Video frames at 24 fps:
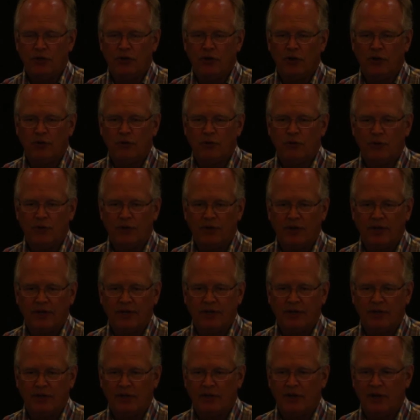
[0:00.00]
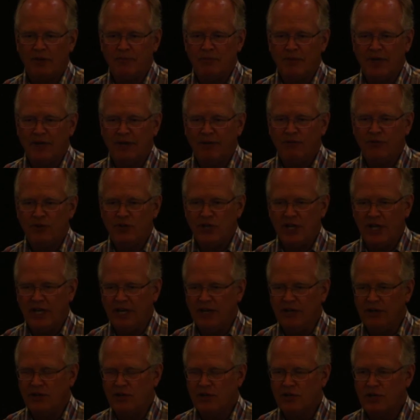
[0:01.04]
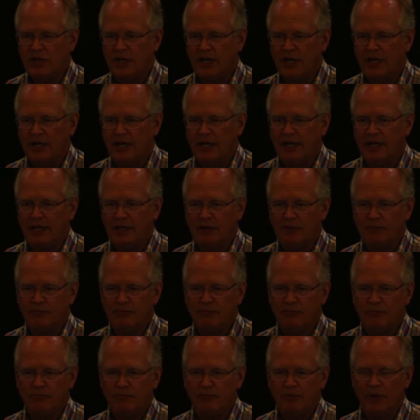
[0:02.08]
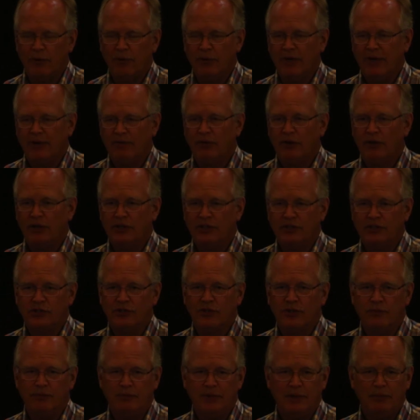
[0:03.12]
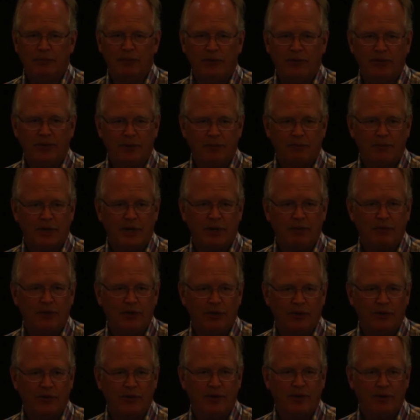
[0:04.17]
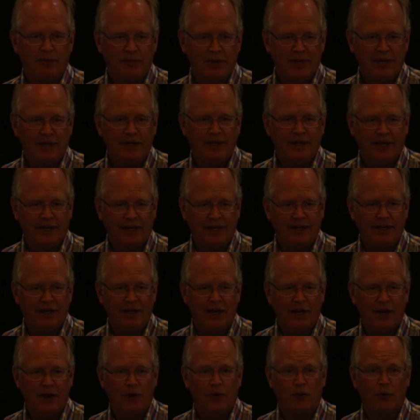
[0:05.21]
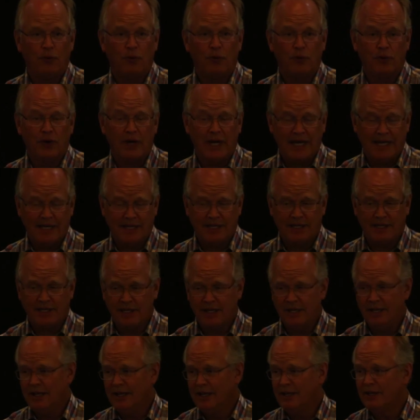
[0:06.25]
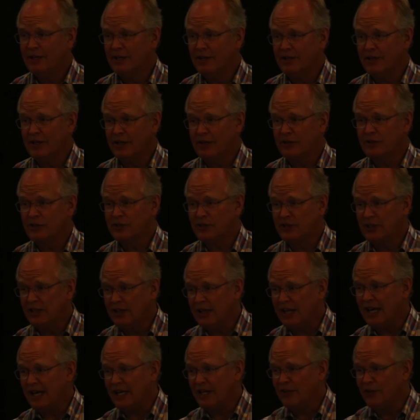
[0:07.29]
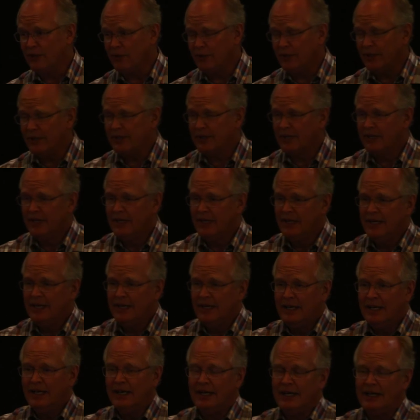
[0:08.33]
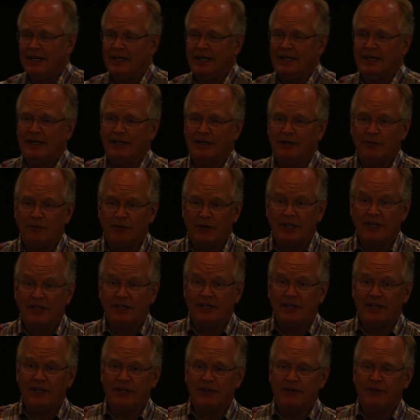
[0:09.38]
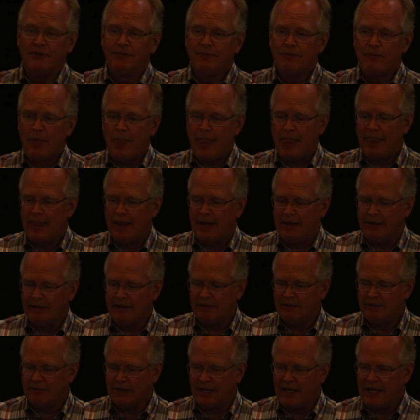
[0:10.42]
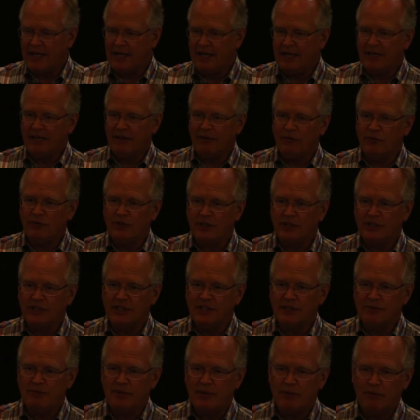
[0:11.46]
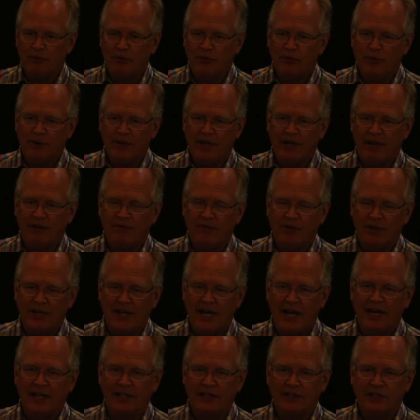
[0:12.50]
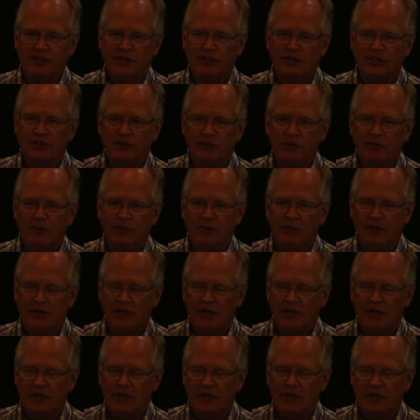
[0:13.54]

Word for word: don't worry, the law may have changed, um, but we have all these good people in the department you can depend on. Right. There's the lie to it, uh, right there uh, canning of all these people who would have the knowledge to